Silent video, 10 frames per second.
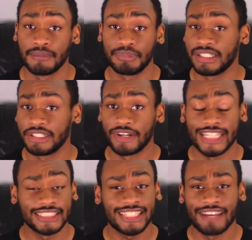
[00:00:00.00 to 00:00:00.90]
but I
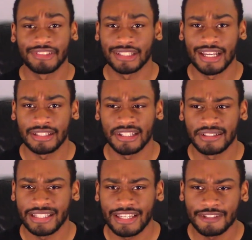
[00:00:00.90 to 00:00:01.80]
just haven't gotten there
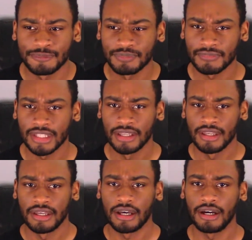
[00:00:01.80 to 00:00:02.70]
yet.
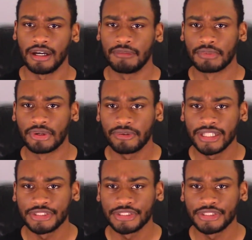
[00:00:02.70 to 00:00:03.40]
Going